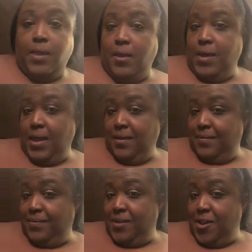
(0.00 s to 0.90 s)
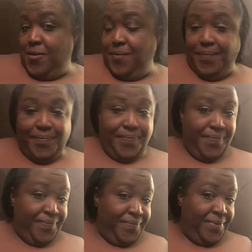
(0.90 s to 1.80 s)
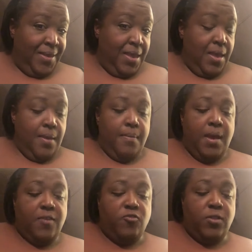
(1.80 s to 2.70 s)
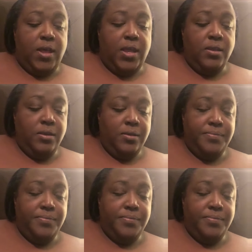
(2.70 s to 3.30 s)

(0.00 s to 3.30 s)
Okay, so my eyes are lined.